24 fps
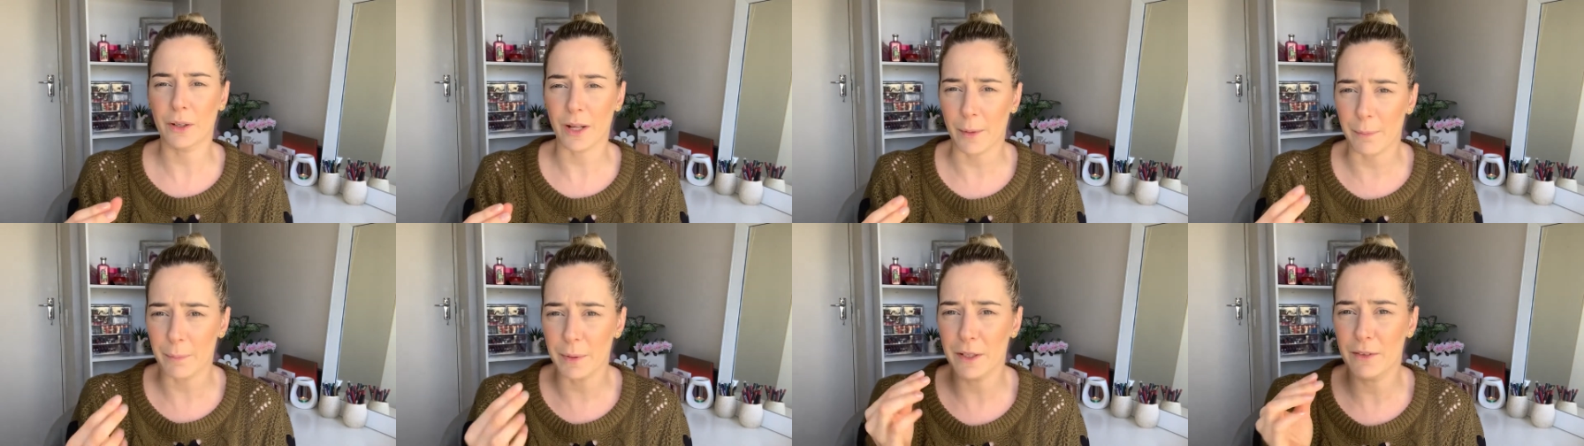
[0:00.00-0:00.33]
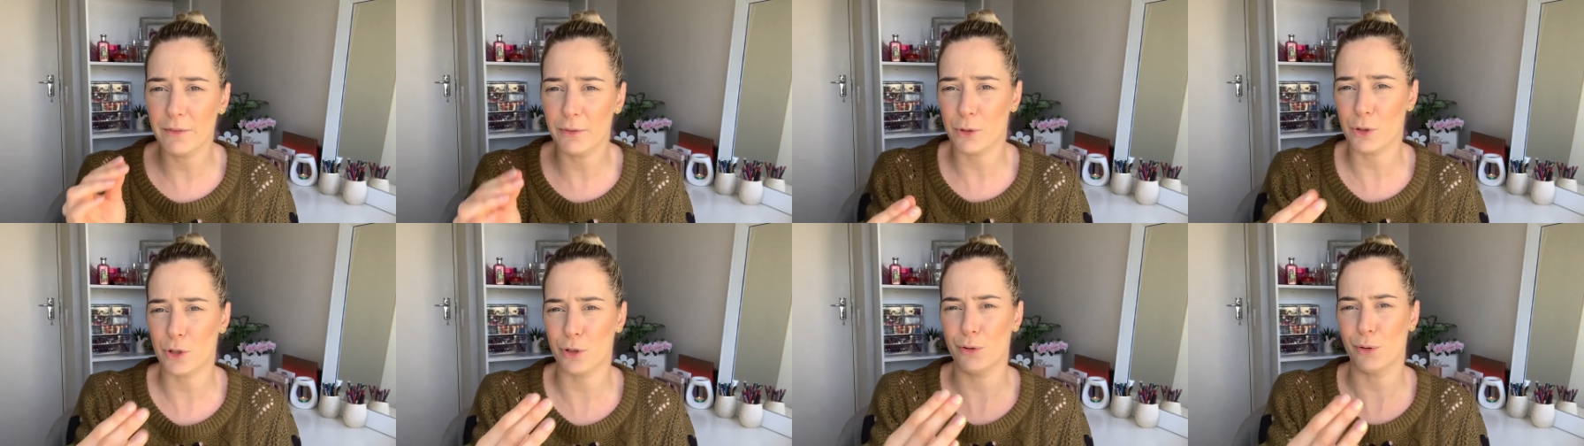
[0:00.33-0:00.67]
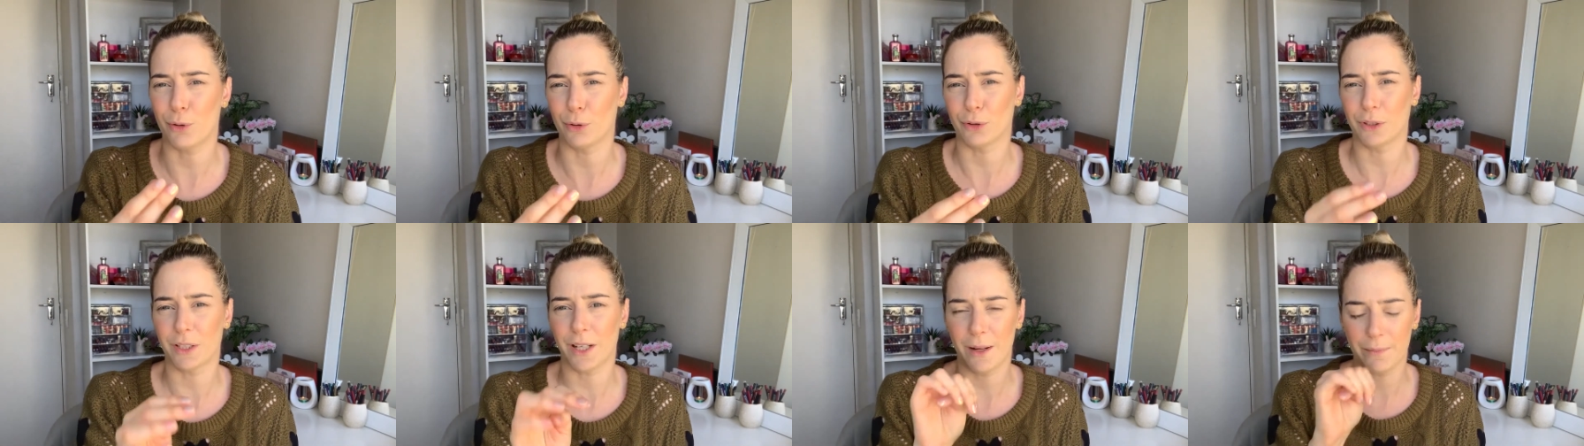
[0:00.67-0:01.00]
crapping for
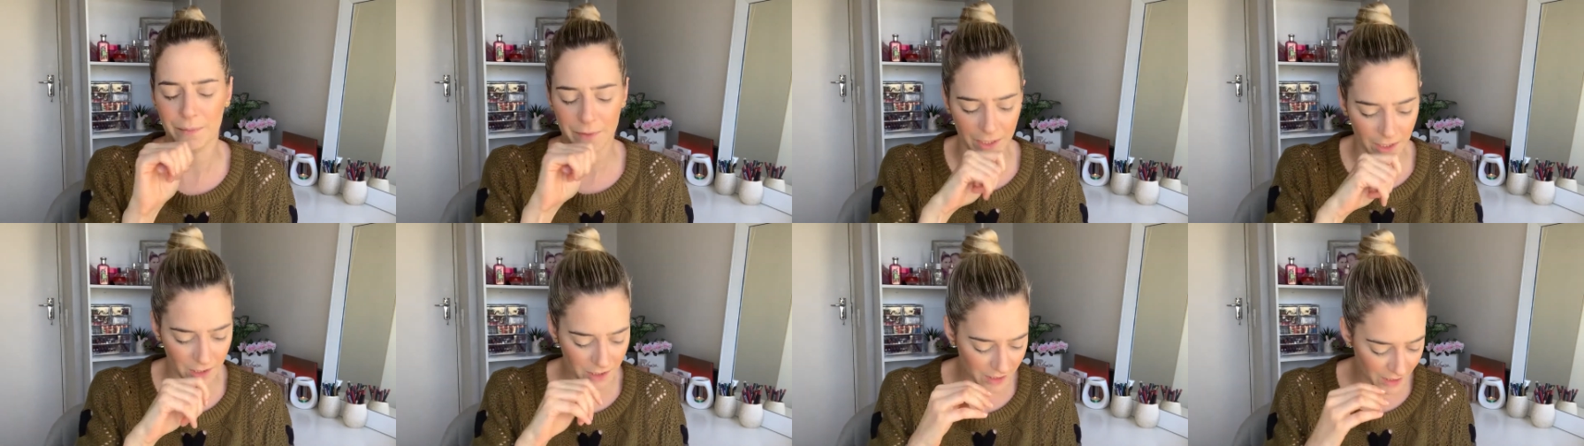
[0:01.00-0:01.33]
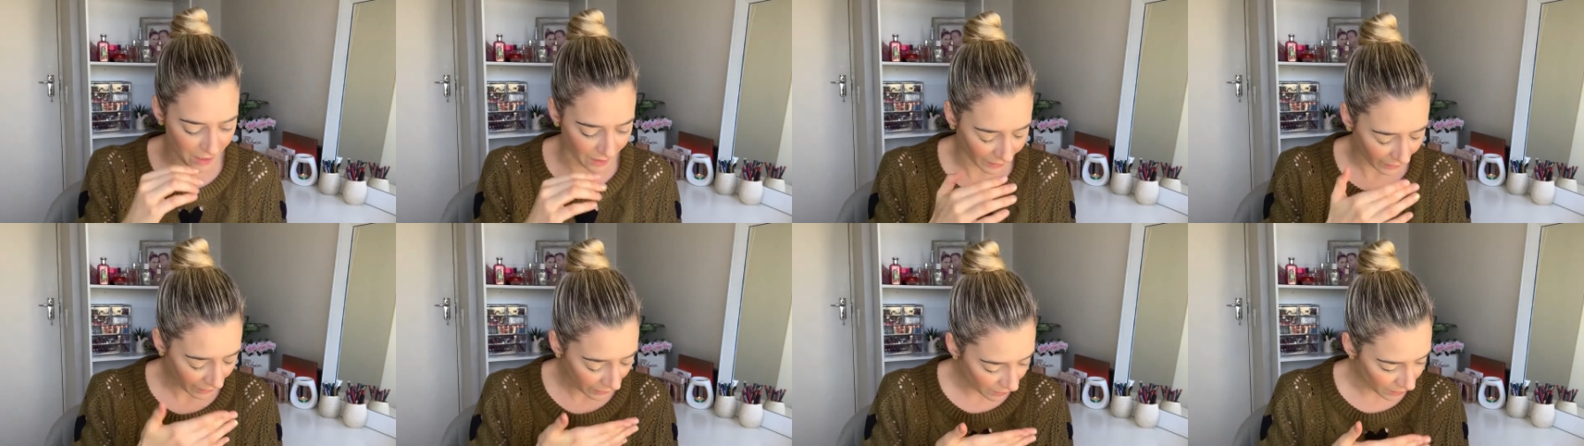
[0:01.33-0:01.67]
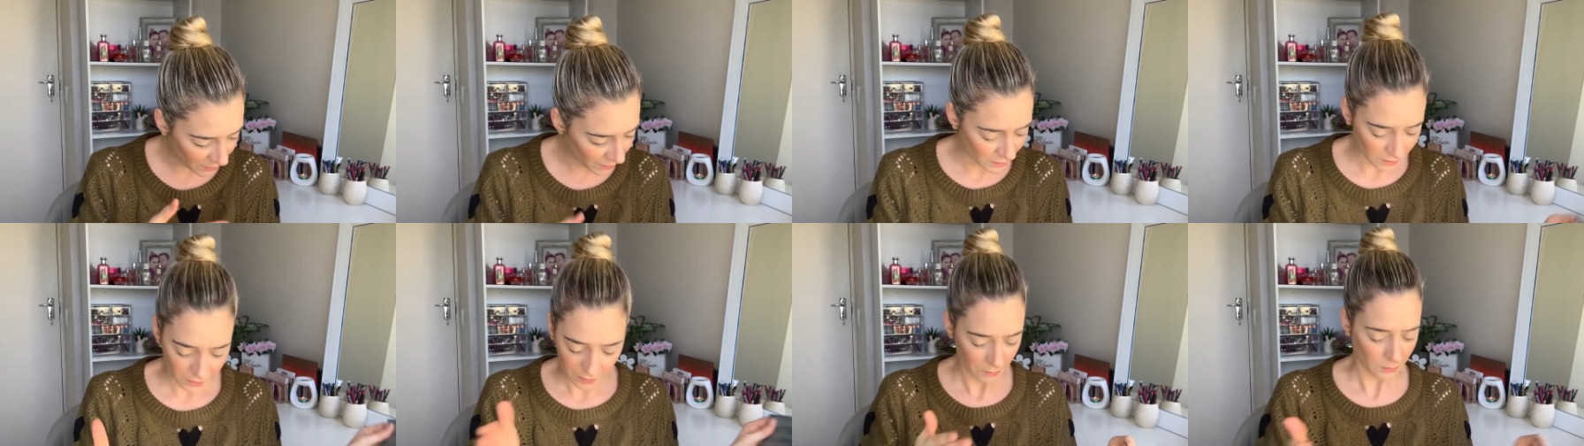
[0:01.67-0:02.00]
snot. I'm just like,
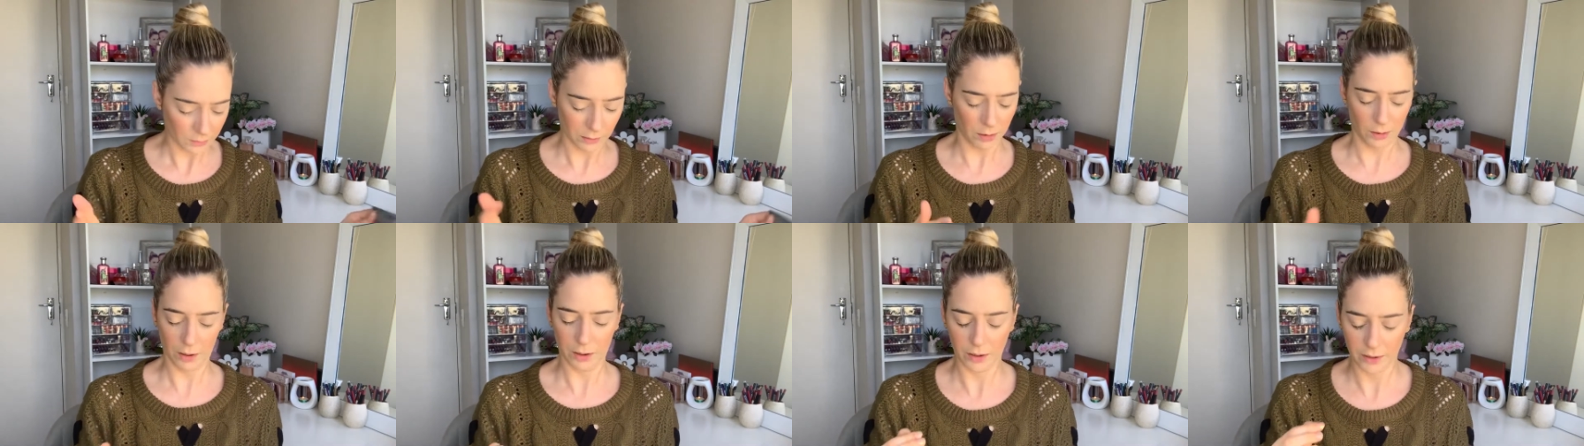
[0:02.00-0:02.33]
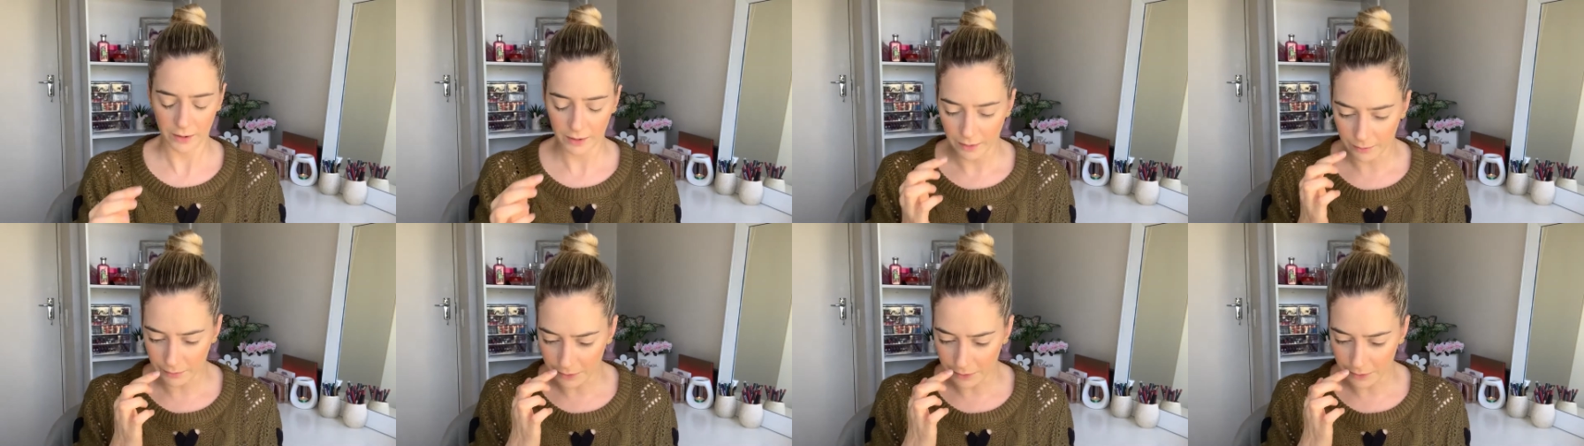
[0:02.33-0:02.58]
ugh,